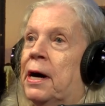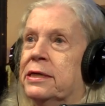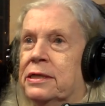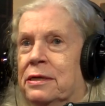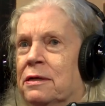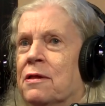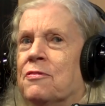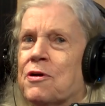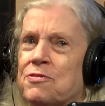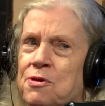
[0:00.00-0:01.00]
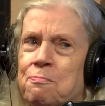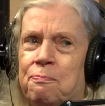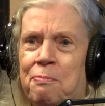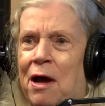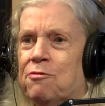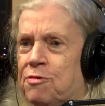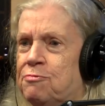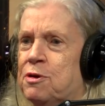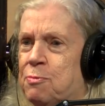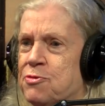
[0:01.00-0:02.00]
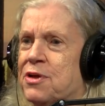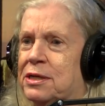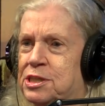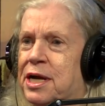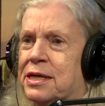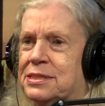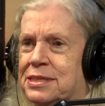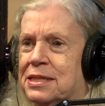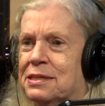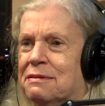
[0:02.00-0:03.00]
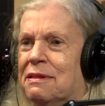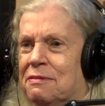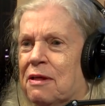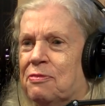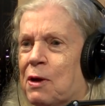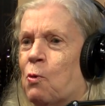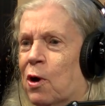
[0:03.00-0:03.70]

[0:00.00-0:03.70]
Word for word: but there's about a 50% chance that that they